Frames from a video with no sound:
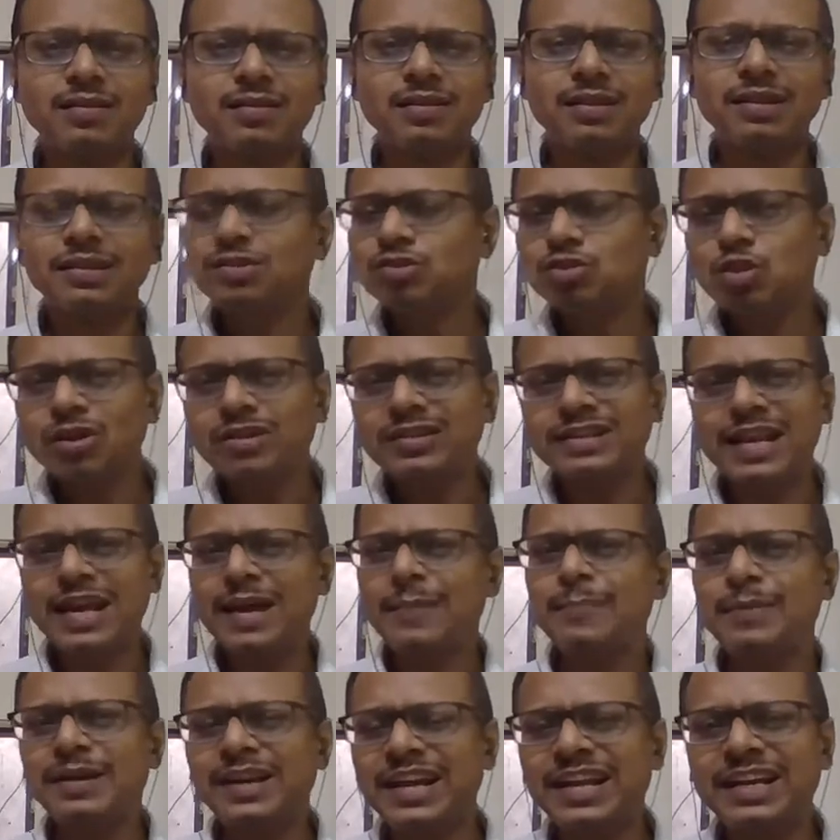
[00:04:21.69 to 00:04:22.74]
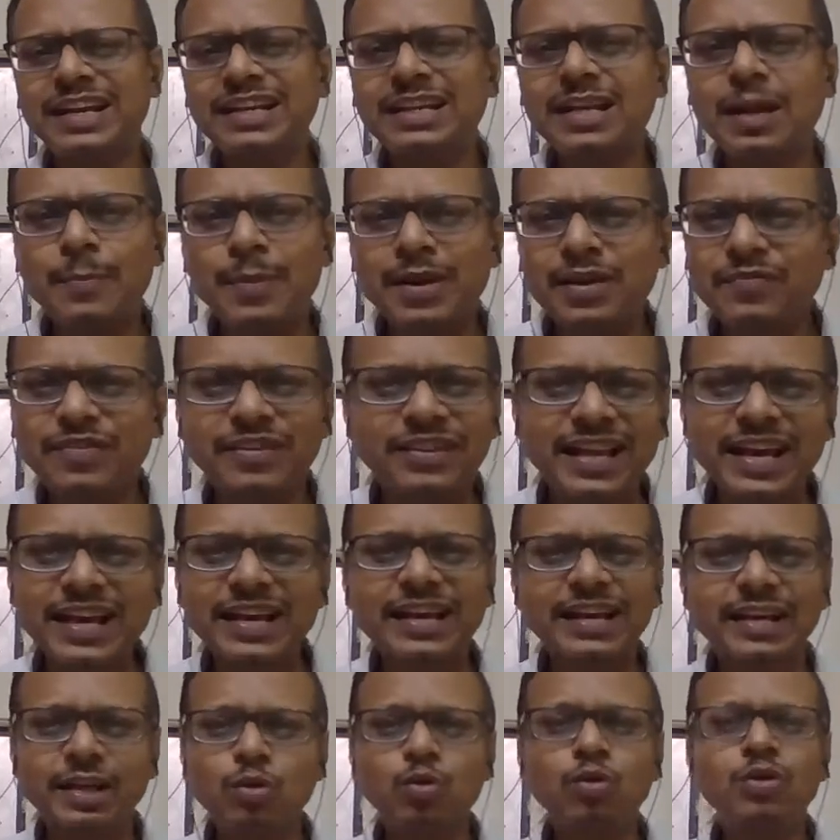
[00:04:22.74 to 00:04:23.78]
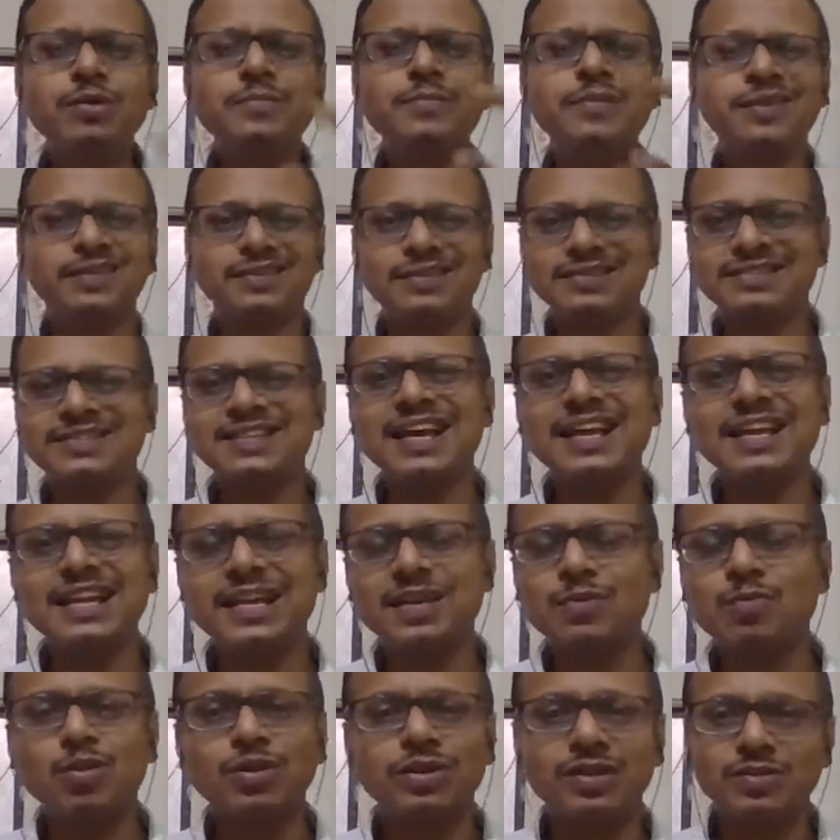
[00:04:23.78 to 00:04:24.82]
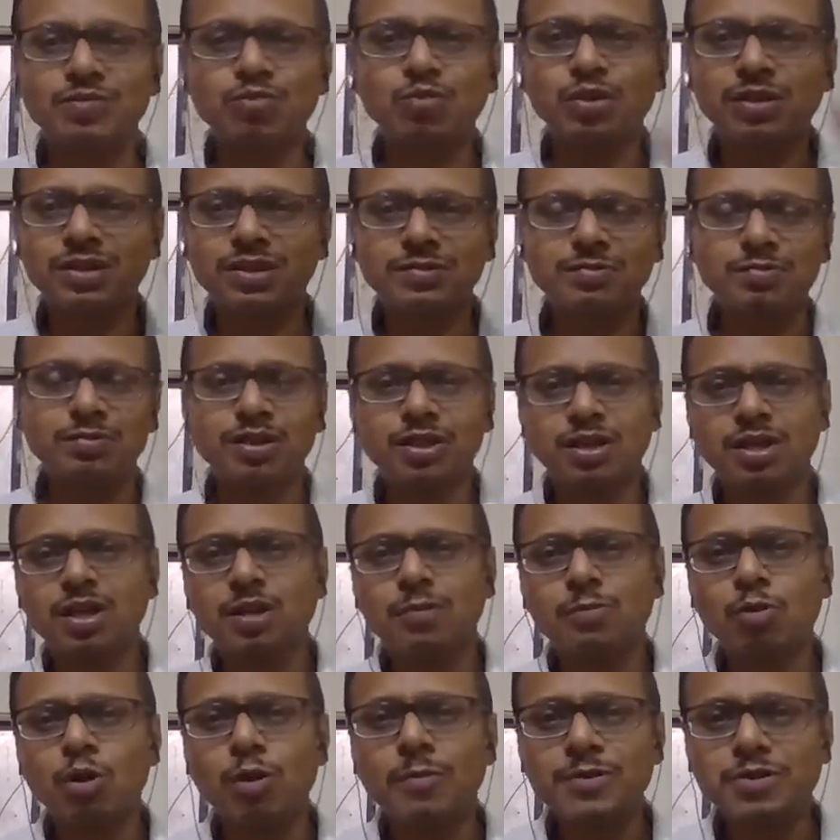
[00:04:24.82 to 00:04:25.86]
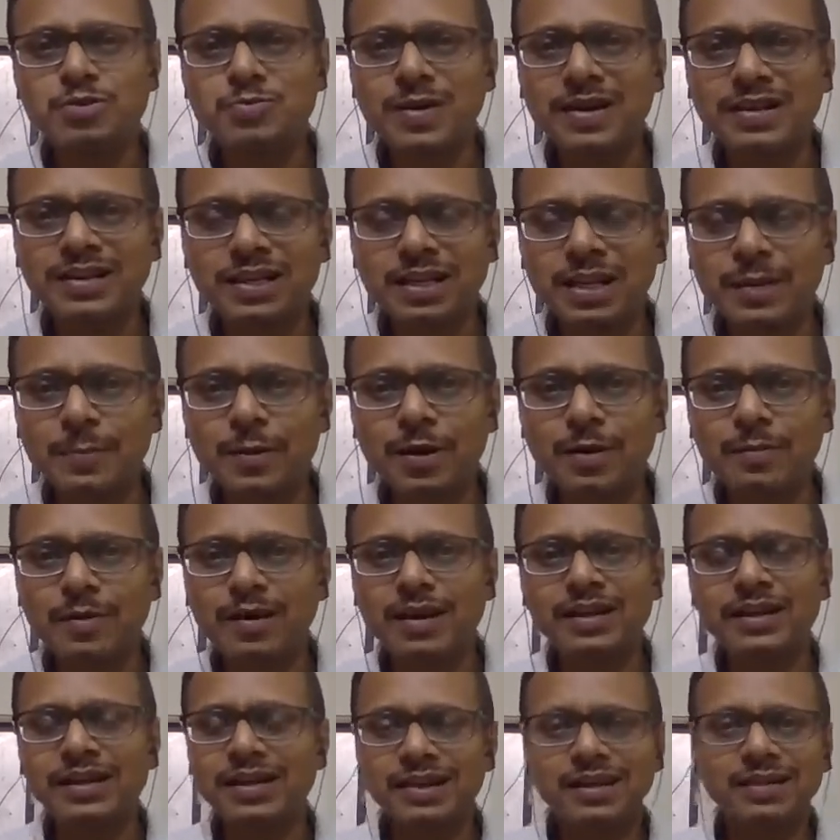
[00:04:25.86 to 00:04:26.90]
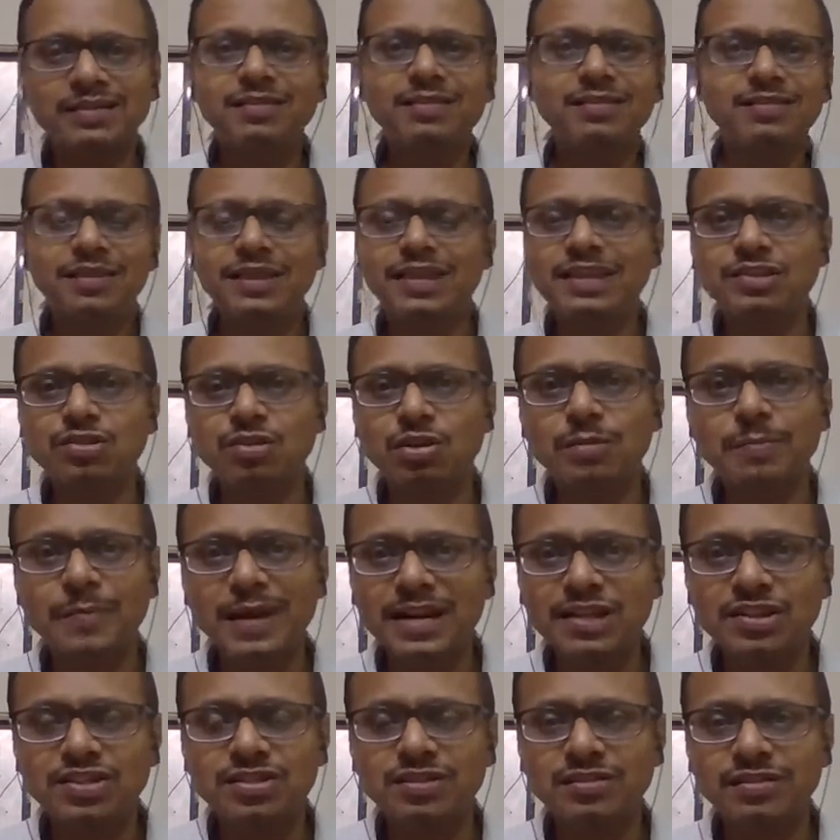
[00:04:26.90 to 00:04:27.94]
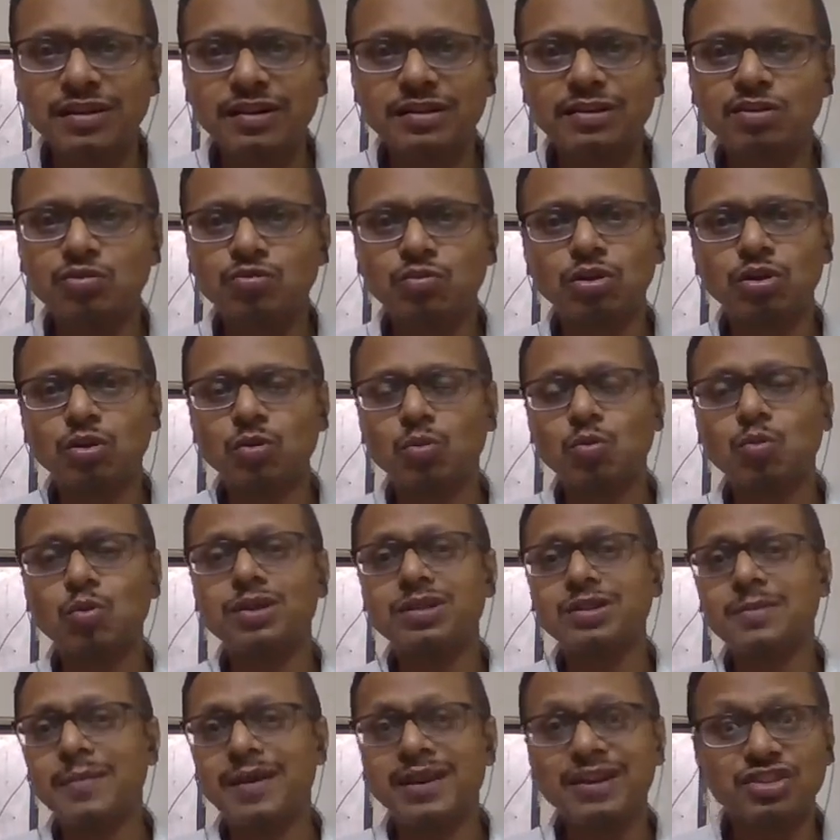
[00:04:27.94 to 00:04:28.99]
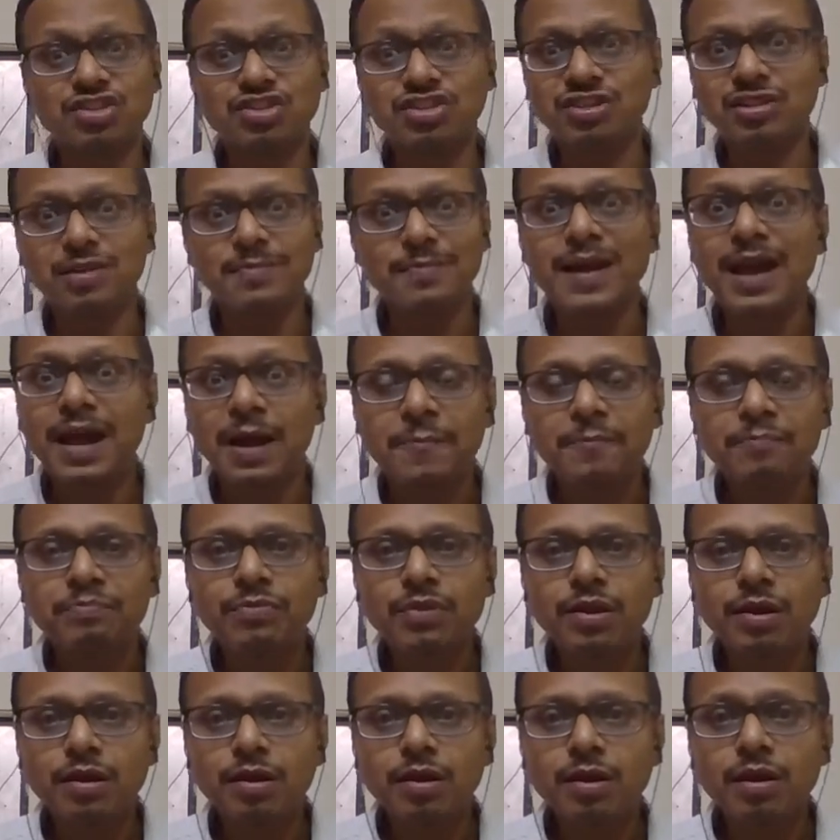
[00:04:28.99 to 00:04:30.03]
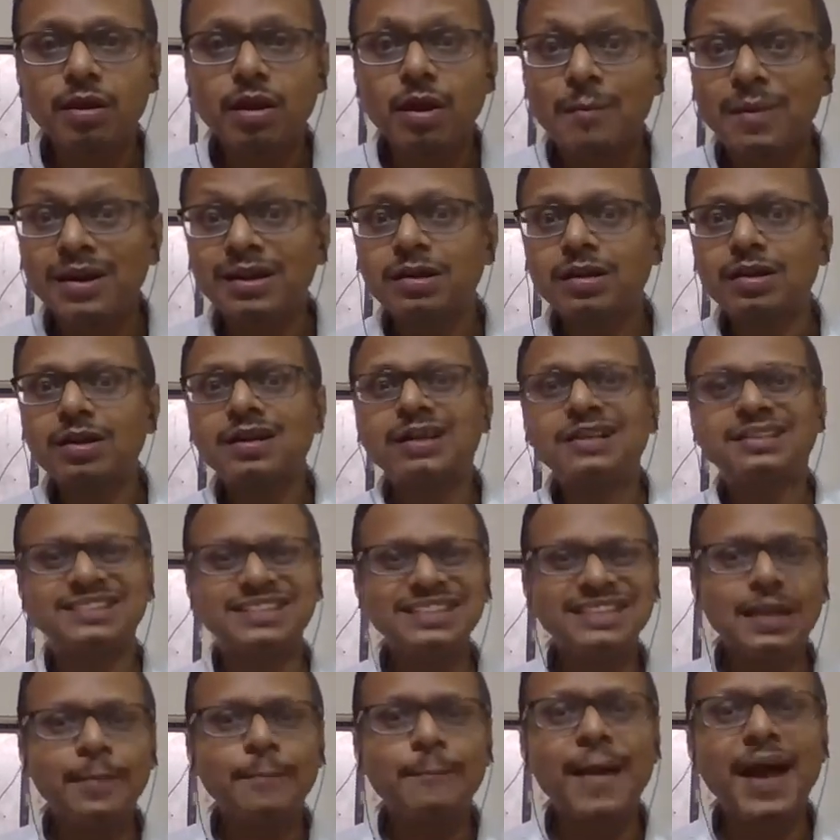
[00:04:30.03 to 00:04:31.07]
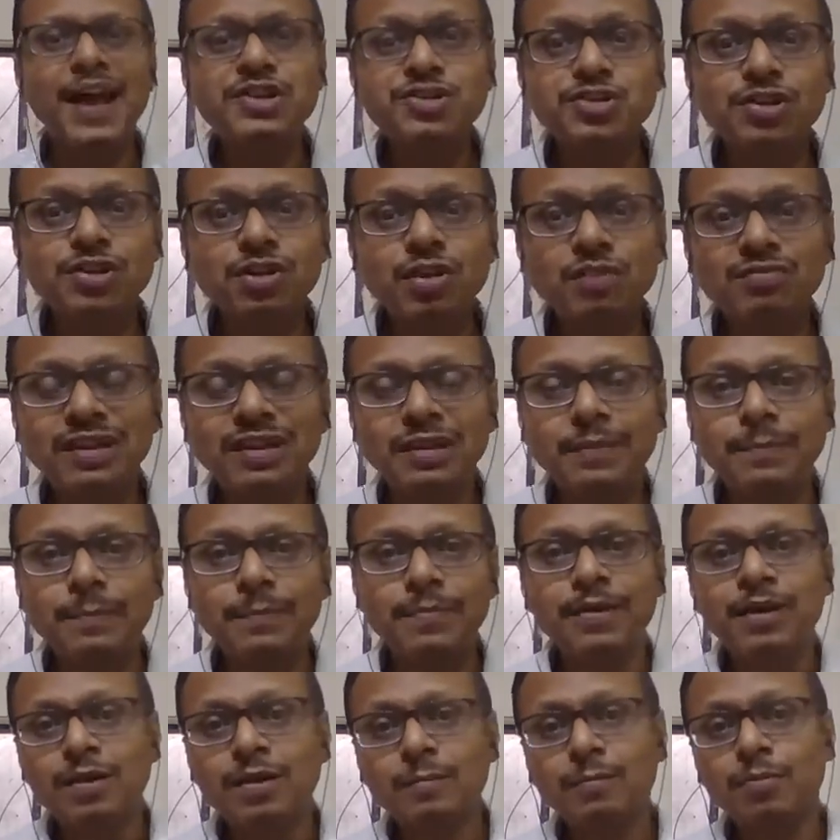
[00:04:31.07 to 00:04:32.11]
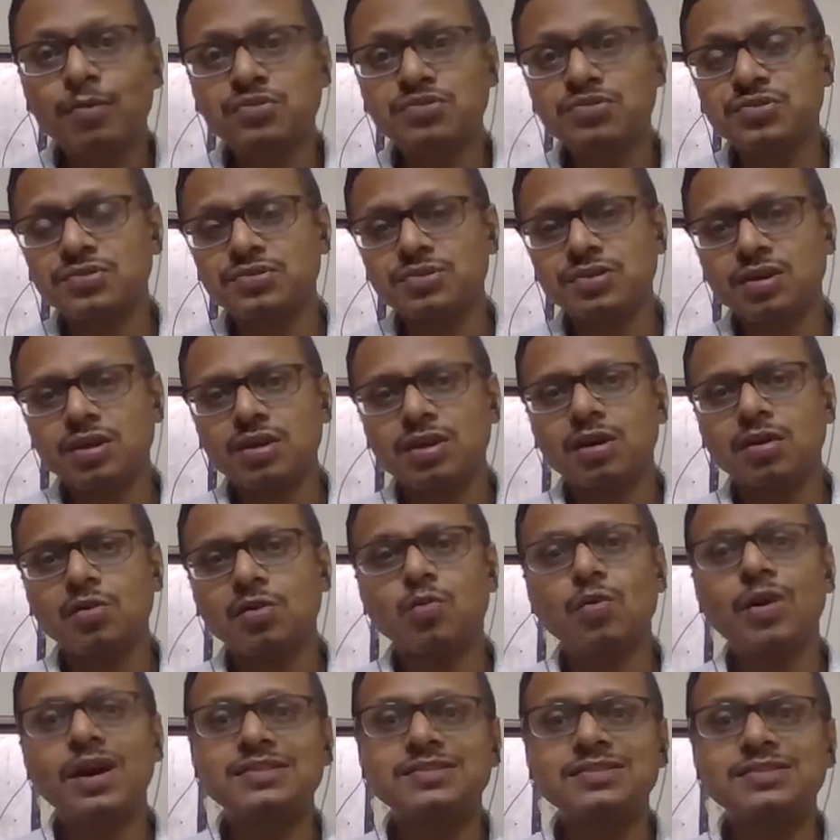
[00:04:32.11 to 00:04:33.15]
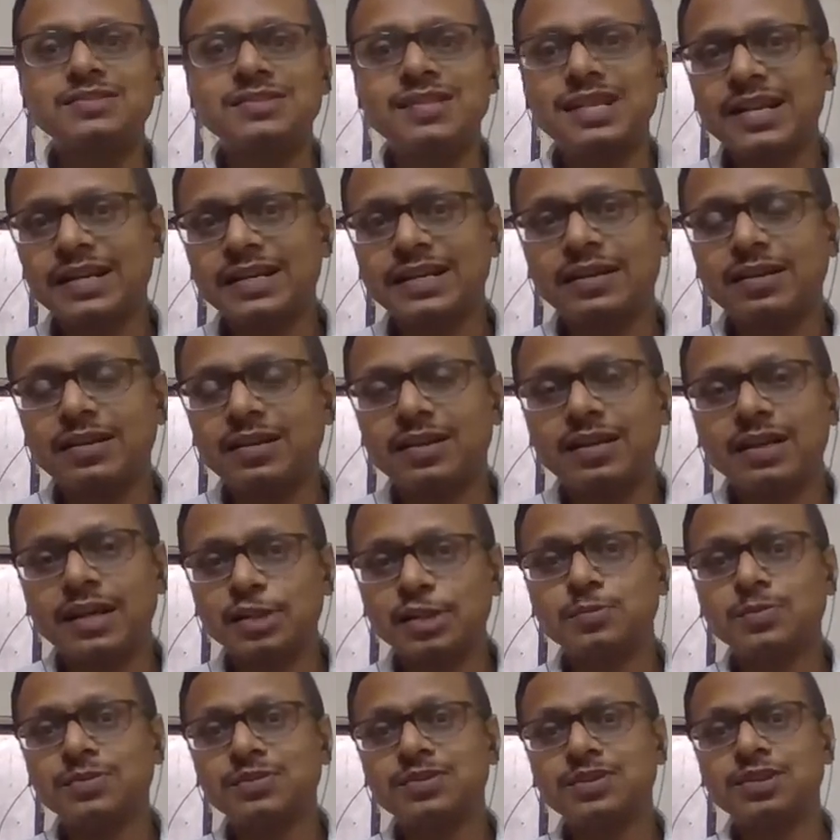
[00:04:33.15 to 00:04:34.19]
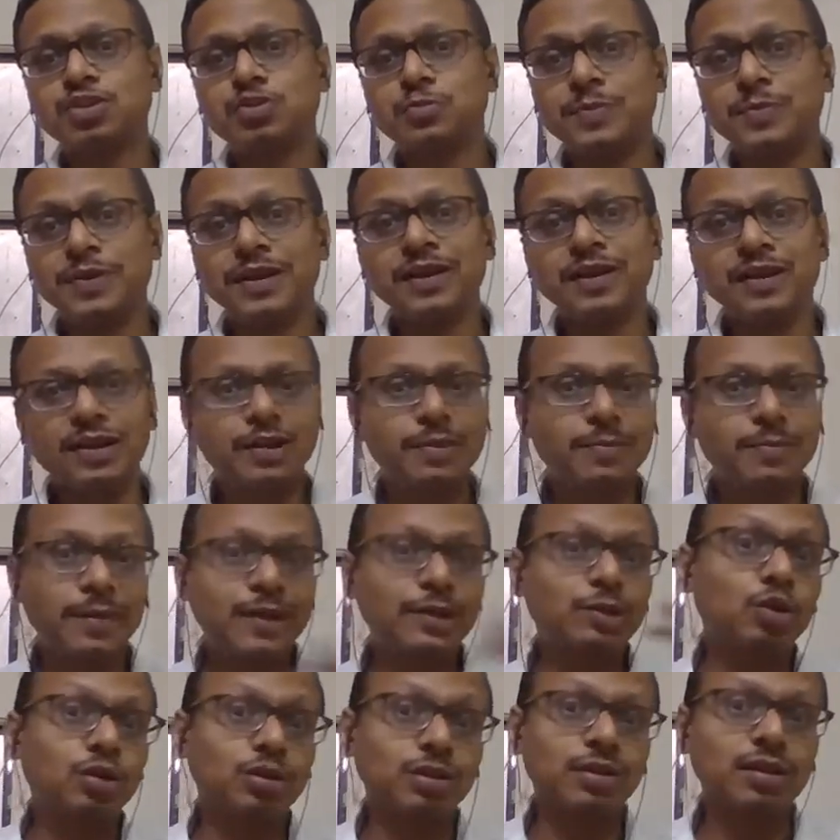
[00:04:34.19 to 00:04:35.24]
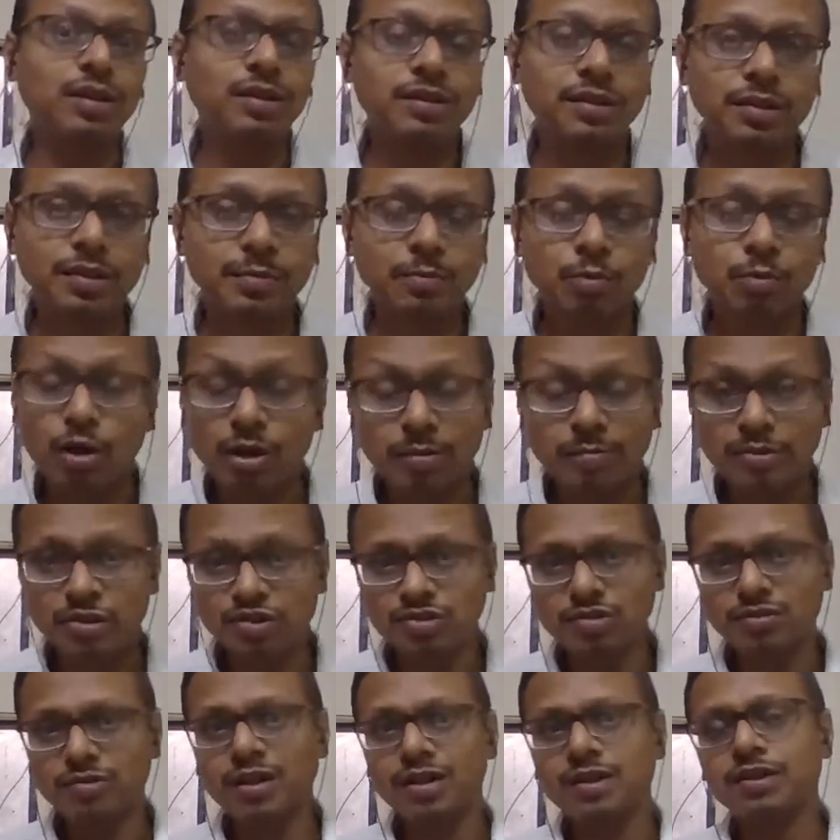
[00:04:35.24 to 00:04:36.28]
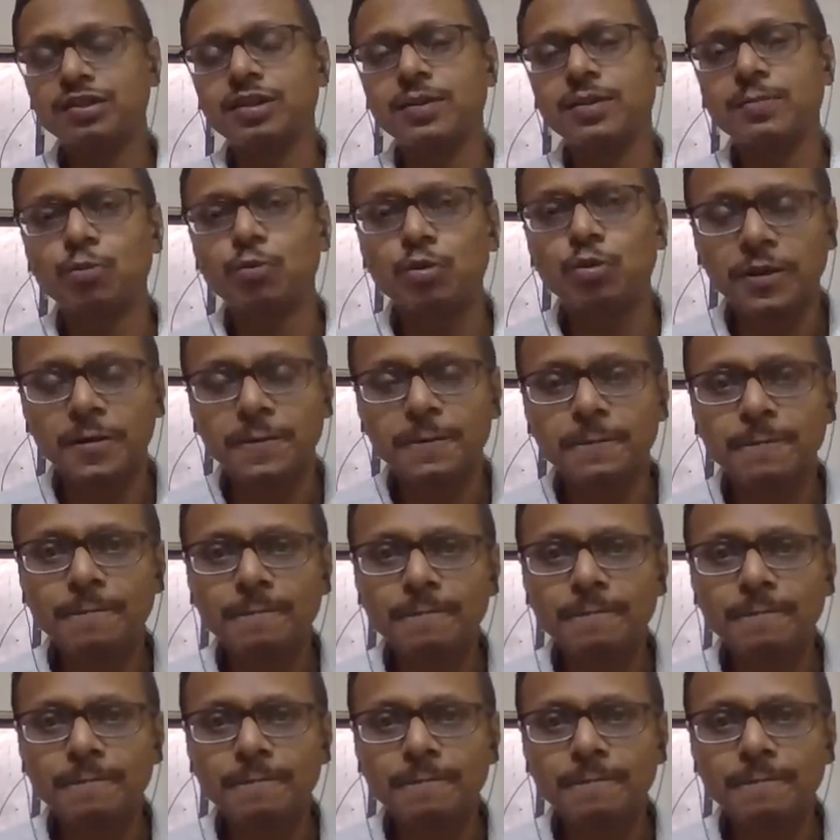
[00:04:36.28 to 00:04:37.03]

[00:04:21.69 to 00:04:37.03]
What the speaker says: it's not their getting the benefit, they're getting only mere the salary, what is promised by the Deepak Parekh and other things, or managing directors, who are the managing bank. But see the passion of the persons who has it selected, especially spearheaded by Mr. Aditya Puri.